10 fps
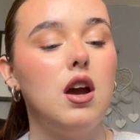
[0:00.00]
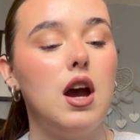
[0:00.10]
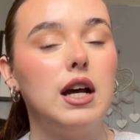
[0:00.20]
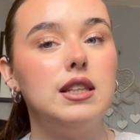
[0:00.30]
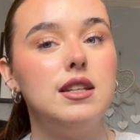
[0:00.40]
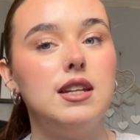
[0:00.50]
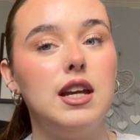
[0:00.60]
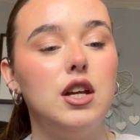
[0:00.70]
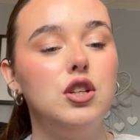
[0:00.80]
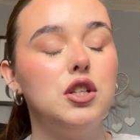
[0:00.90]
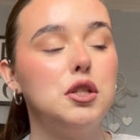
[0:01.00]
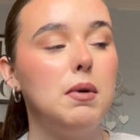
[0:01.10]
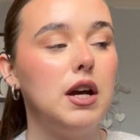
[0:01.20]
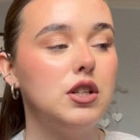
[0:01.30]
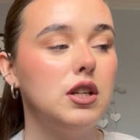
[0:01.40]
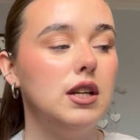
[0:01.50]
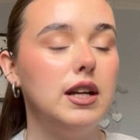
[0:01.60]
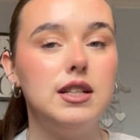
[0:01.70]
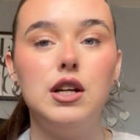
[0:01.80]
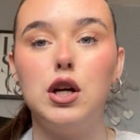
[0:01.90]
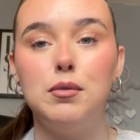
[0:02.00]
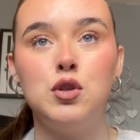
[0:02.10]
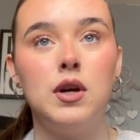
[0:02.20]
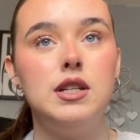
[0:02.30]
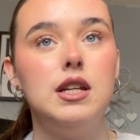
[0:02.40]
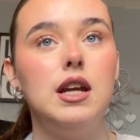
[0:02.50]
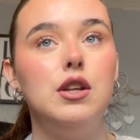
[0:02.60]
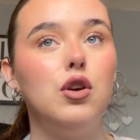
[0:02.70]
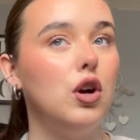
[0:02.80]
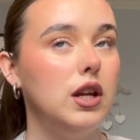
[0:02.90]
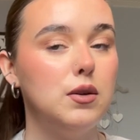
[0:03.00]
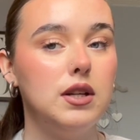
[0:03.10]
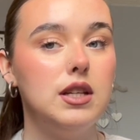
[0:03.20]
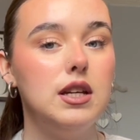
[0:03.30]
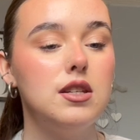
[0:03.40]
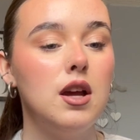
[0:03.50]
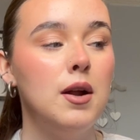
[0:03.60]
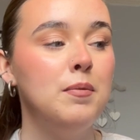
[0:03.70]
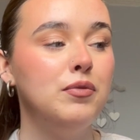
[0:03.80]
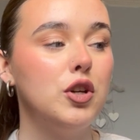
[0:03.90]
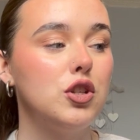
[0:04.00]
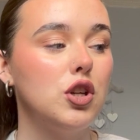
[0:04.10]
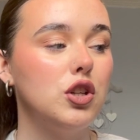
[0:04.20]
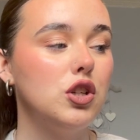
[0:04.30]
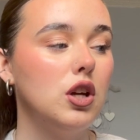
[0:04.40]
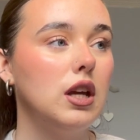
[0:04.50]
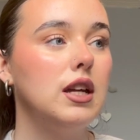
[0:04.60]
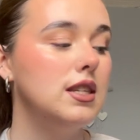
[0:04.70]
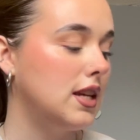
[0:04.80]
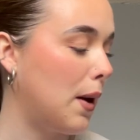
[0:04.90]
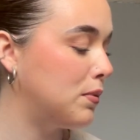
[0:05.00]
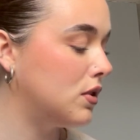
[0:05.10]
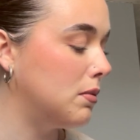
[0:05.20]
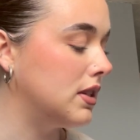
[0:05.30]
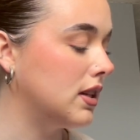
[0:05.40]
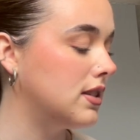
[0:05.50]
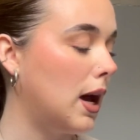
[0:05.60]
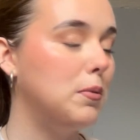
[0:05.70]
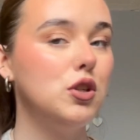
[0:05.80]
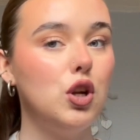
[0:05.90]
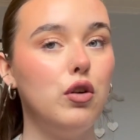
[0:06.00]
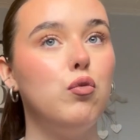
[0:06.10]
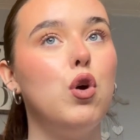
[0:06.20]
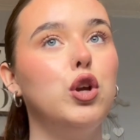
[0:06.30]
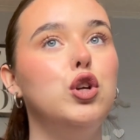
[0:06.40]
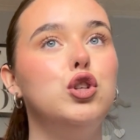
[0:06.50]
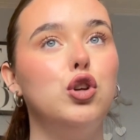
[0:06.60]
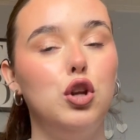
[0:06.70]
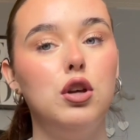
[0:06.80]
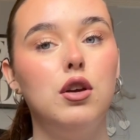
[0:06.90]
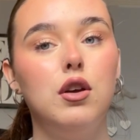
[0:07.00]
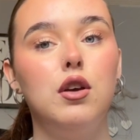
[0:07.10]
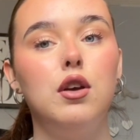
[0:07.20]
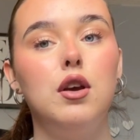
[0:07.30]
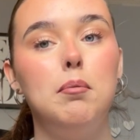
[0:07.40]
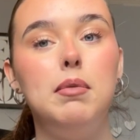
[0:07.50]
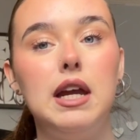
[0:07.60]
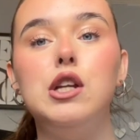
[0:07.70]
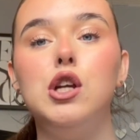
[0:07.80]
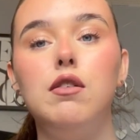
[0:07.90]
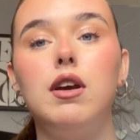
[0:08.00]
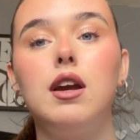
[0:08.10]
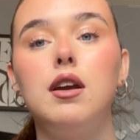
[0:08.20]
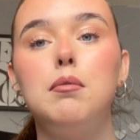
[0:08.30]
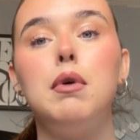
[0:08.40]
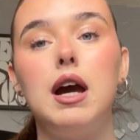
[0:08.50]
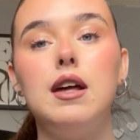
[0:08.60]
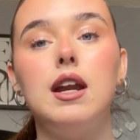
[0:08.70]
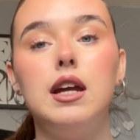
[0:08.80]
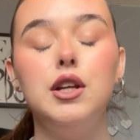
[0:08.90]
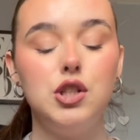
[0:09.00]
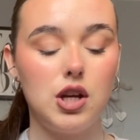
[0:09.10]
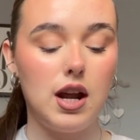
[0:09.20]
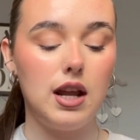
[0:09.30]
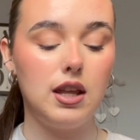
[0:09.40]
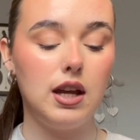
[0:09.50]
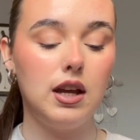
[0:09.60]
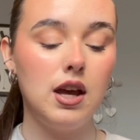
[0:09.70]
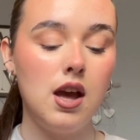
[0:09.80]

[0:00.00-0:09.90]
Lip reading: at this age, especially 19 coming 20, in your early 20s, there's such a misconception of what you should be achieving by that age, and I think